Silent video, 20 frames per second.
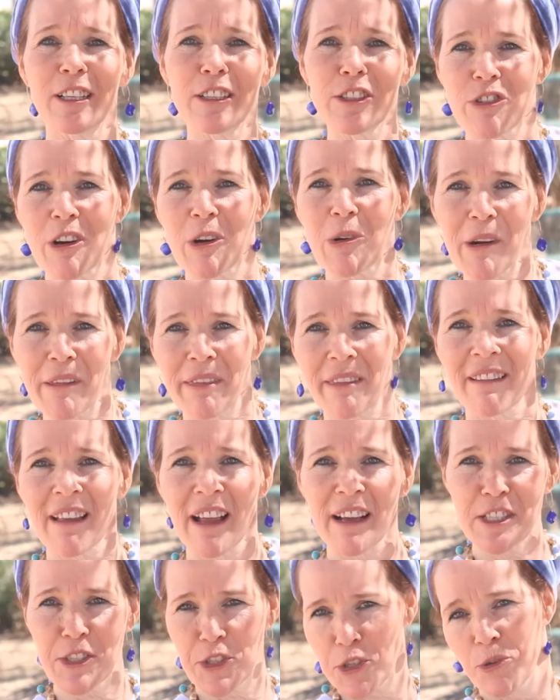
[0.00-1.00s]

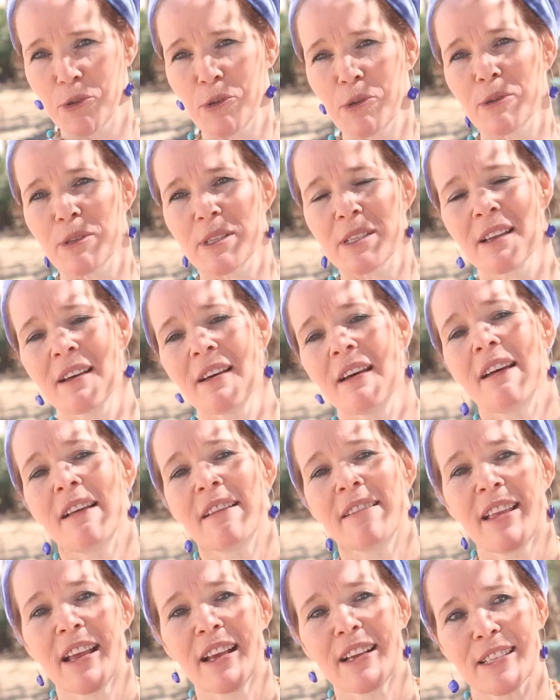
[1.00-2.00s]
ultra-Orthodox Jews
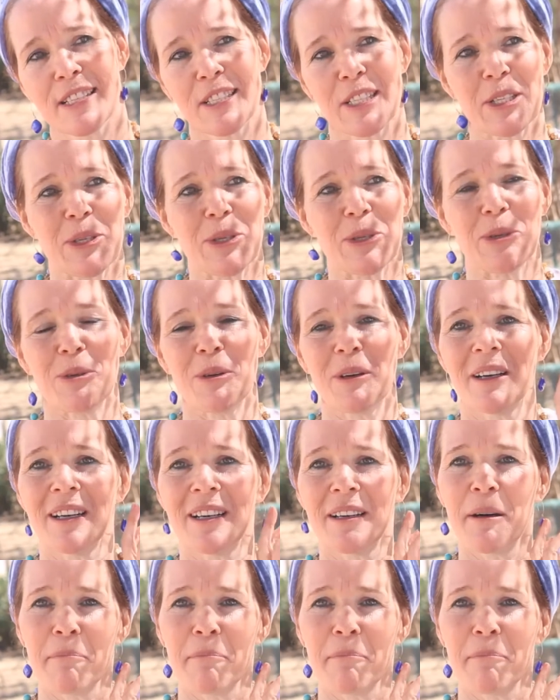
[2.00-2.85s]
next to